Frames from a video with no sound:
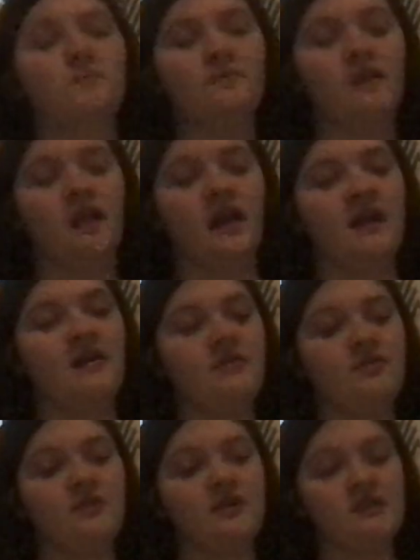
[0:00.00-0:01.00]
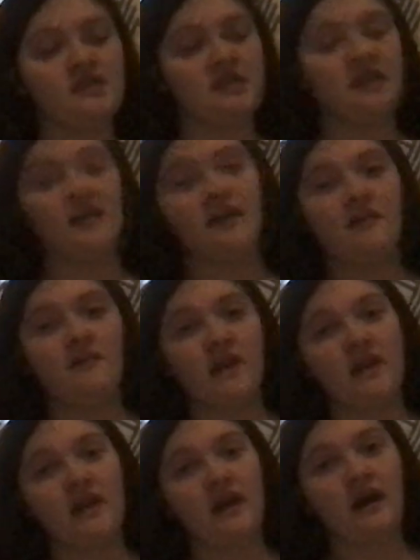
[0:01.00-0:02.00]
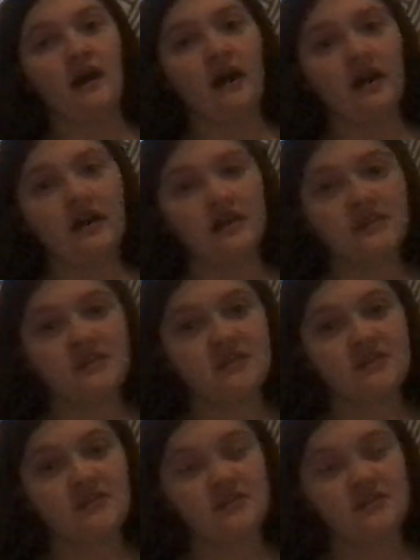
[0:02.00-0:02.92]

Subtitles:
planet for us. He made us.